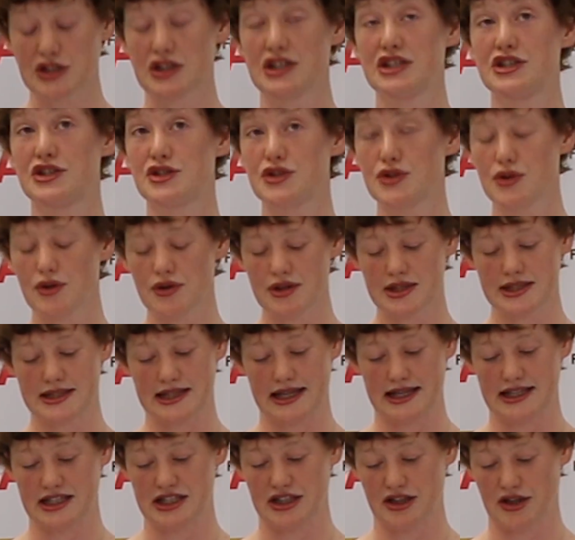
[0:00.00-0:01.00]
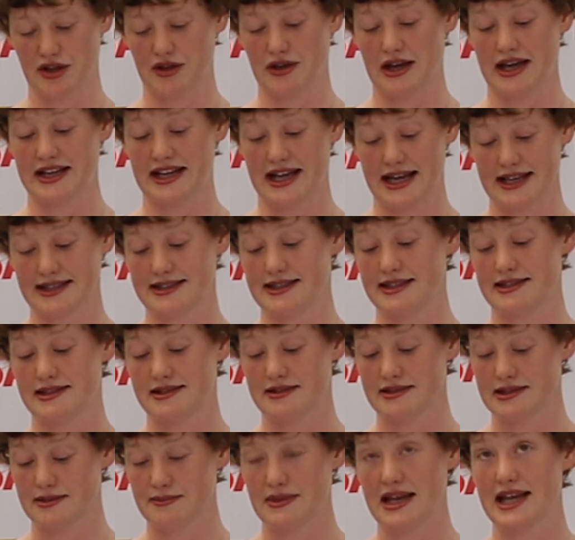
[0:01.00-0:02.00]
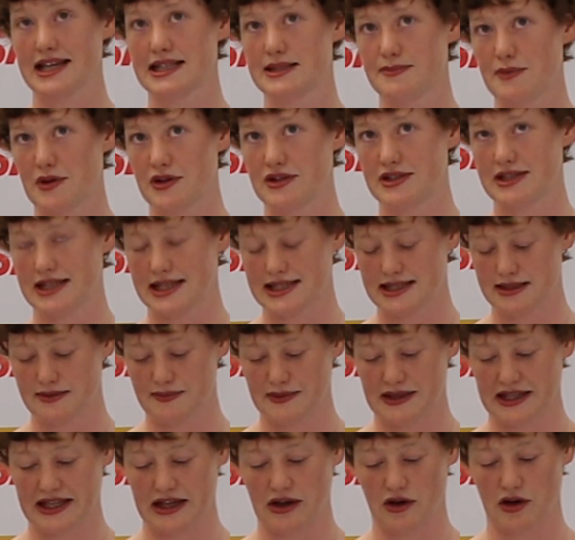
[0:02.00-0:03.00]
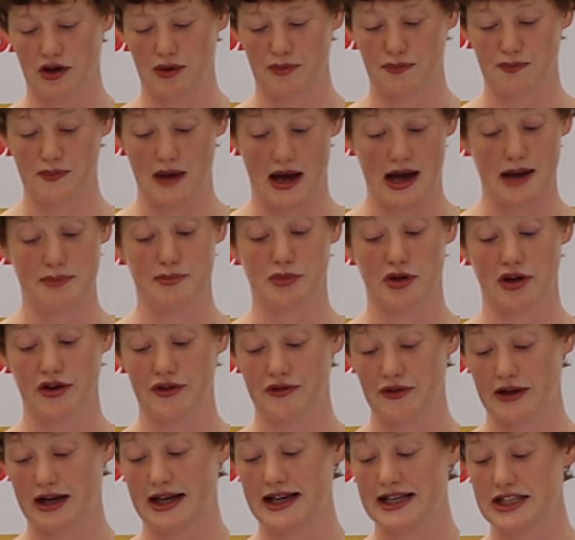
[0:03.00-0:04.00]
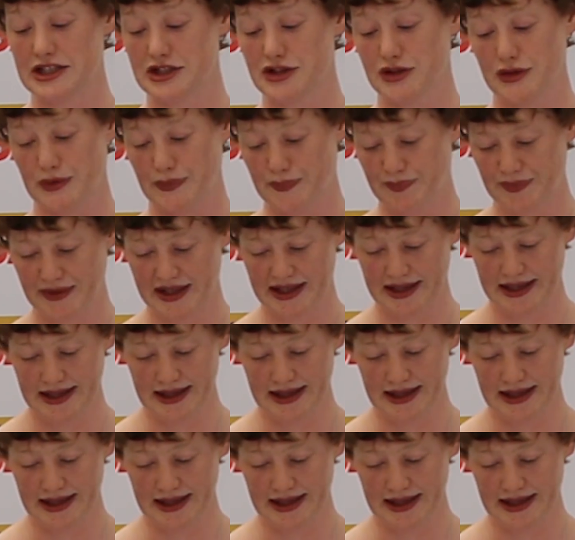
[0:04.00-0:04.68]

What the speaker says: to ensure this NGO had access to some expert testimony on a high-profile issue.